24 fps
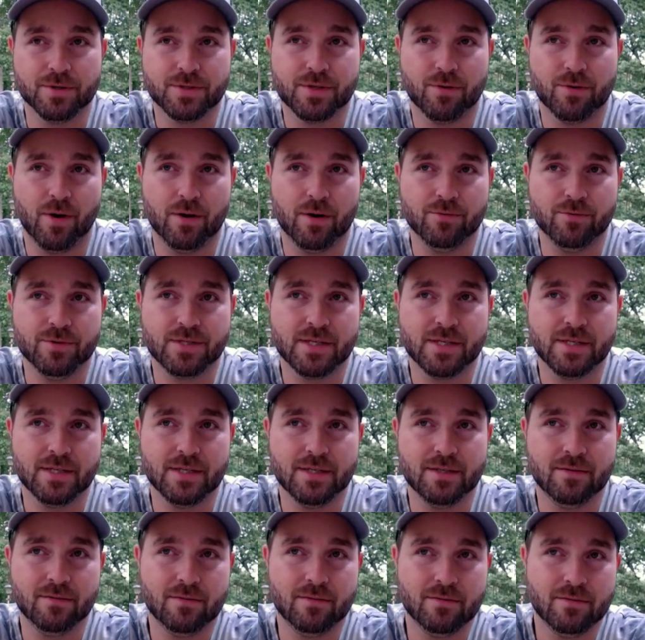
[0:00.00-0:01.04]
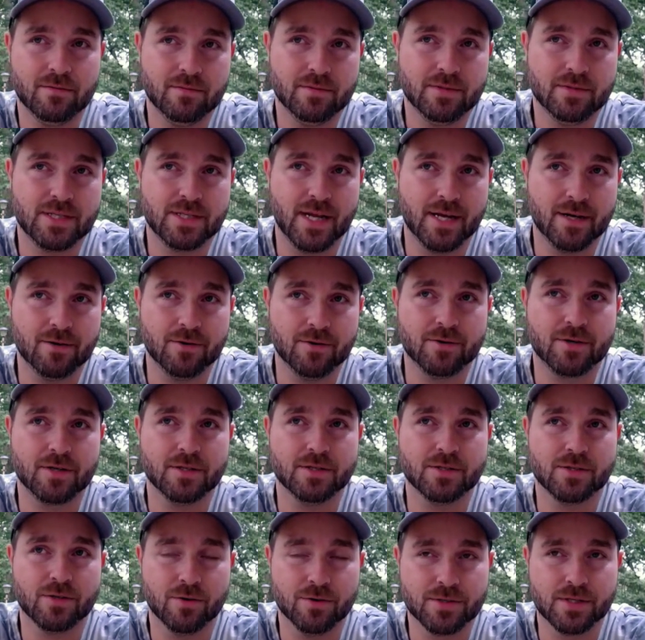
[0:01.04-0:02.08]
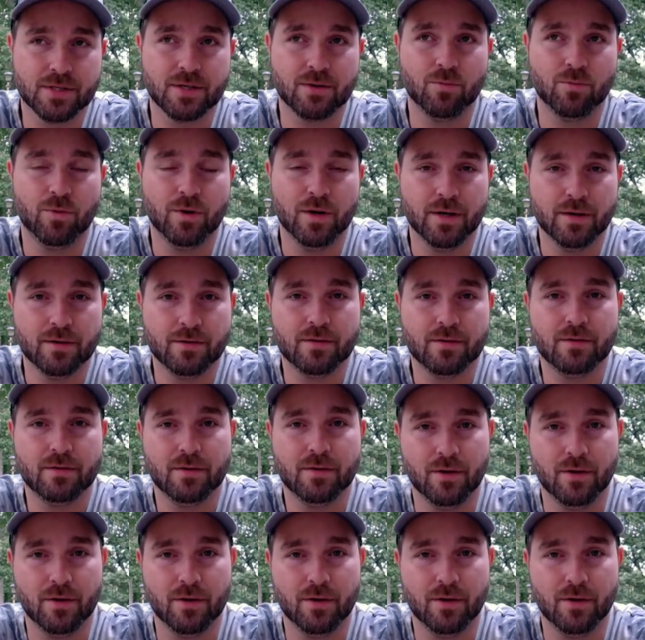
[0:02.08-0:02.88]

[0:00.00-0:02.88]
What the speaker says: So I was in standard consulting with,